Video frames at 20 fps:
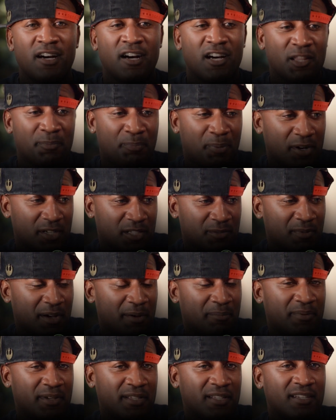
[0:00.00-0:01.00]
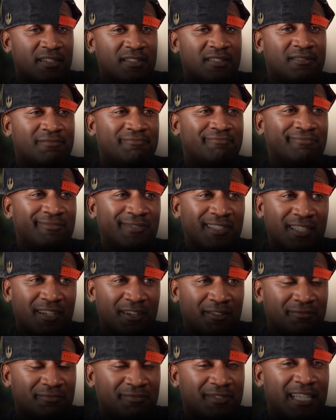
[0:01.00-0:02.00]
Other person might be, uh, you
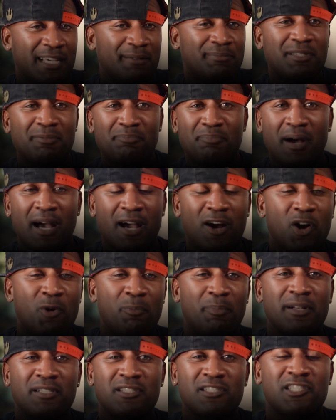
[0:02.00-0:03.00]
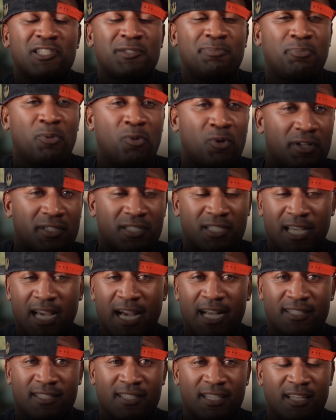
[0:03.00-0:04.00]
know, tempted by a whole bunch of sports
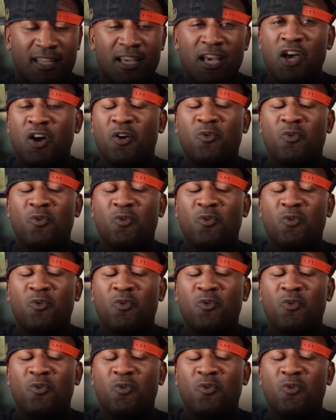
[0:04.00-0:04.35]
content.